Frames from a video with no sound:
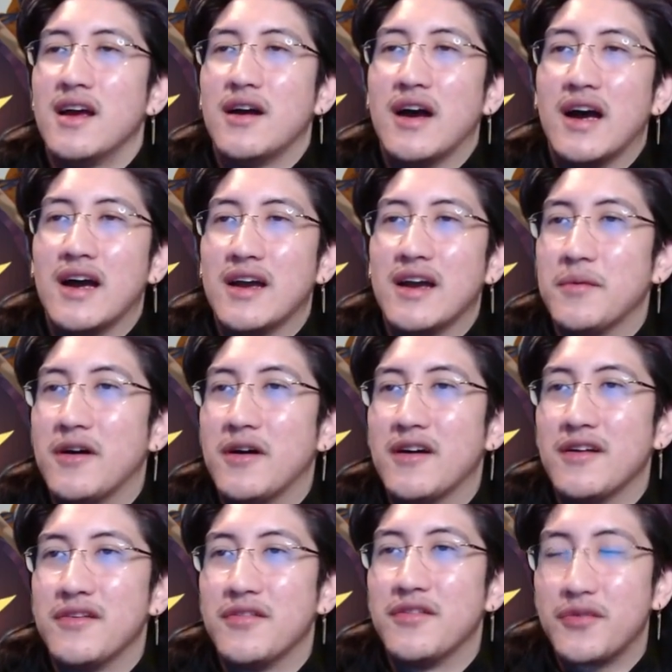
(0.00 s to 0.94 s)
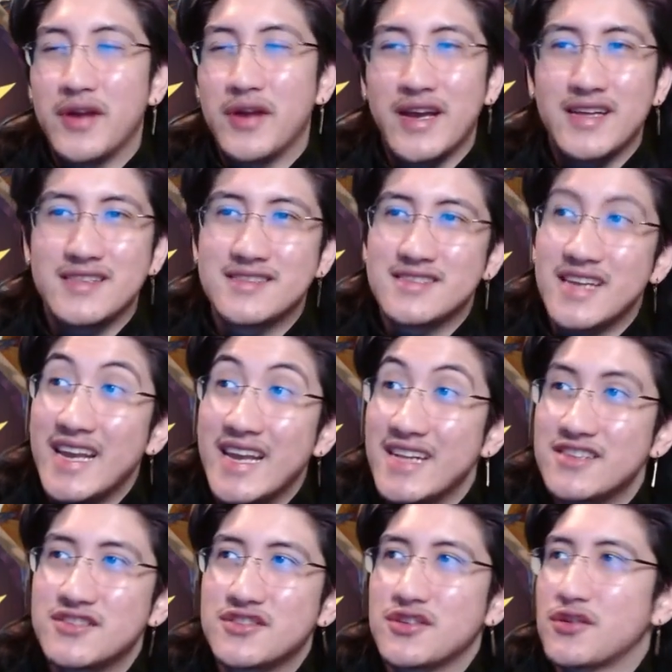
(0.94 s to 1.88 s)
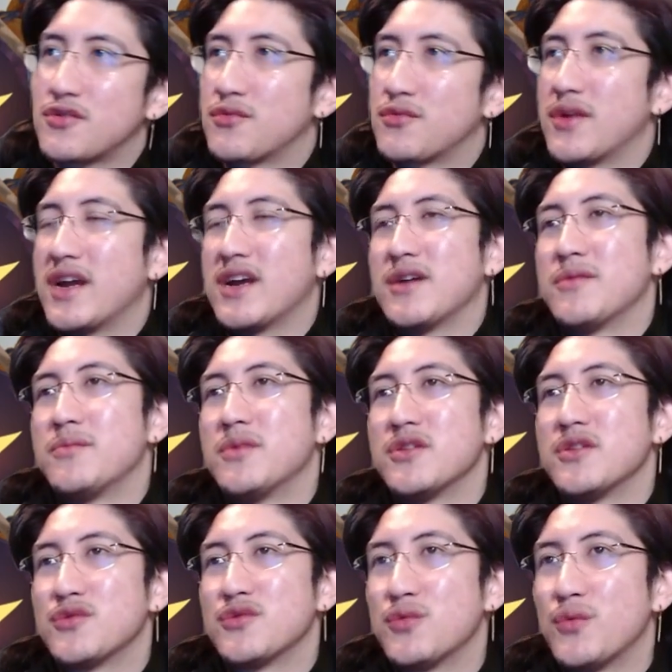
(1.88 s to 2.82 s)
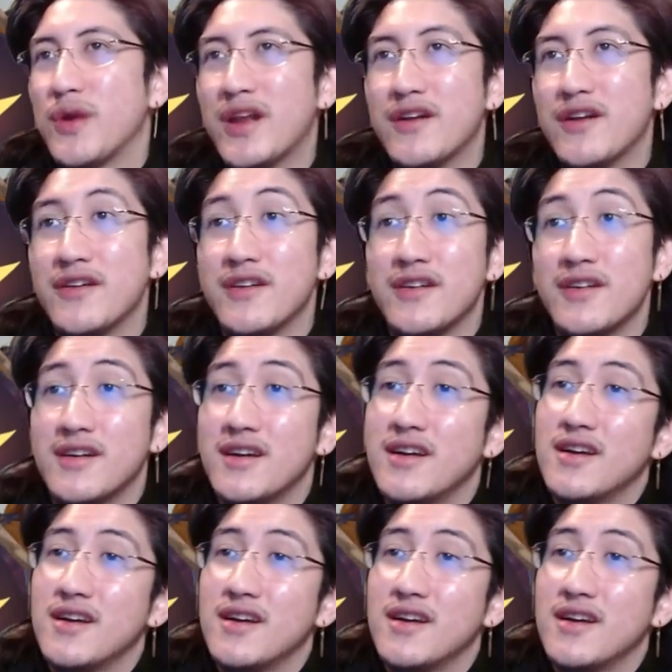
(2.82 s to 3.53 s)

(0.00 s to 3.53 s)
I am on Threads, Instagram, Twitter,